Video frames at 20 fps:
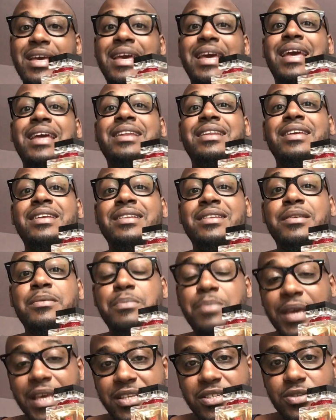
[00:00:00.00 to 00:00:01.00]
And then the
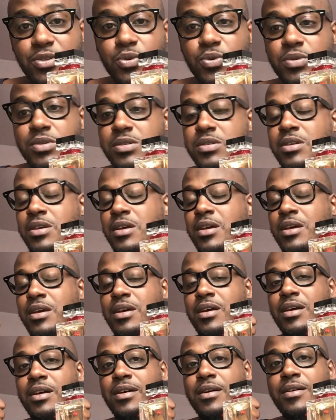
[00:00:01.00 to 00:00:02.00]
base notes,
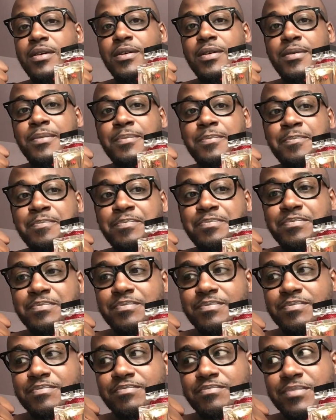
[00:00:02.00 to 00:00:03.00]
um,
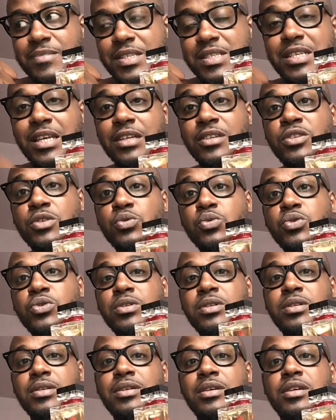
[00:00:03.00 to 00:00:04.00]

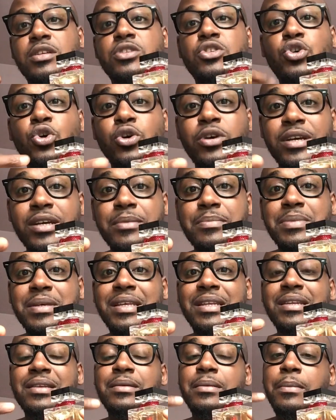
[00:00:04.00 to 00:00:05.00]
sandalwood, tonka
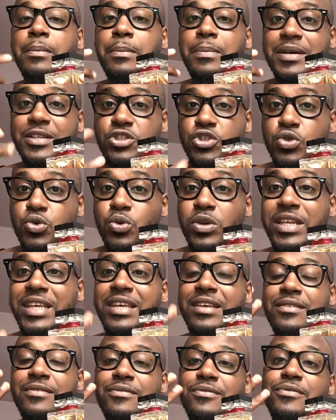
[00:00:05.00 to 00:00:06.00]
bean,
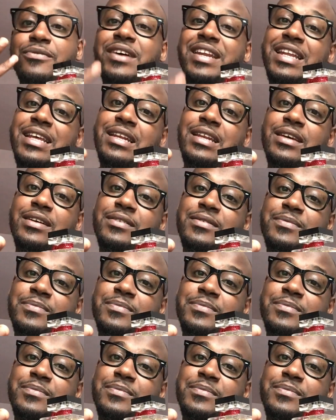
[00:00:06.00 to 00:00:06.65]
patchouli, vanilla.